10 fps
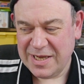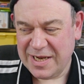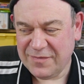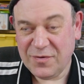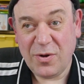
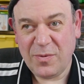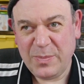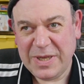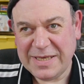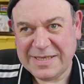and I've got
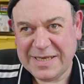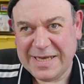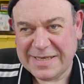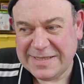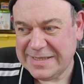plenty of
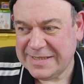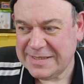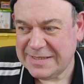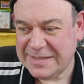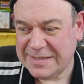that.
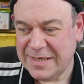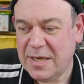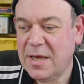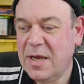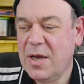
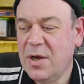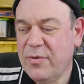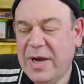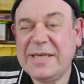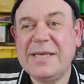
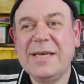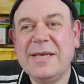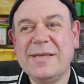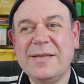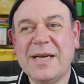Right,
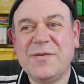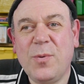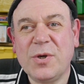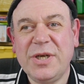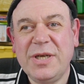thanks for
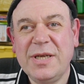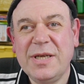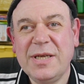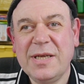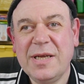watching.
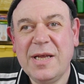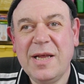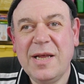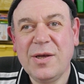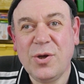
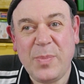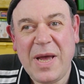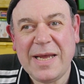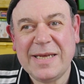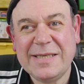
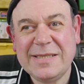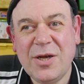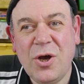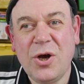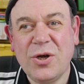Goodbye.
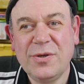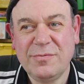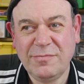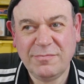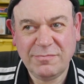Oh,
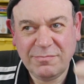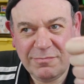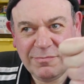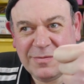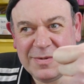
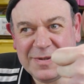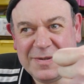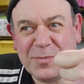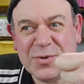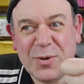
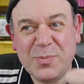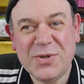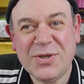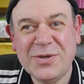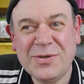thumbs
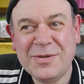ups.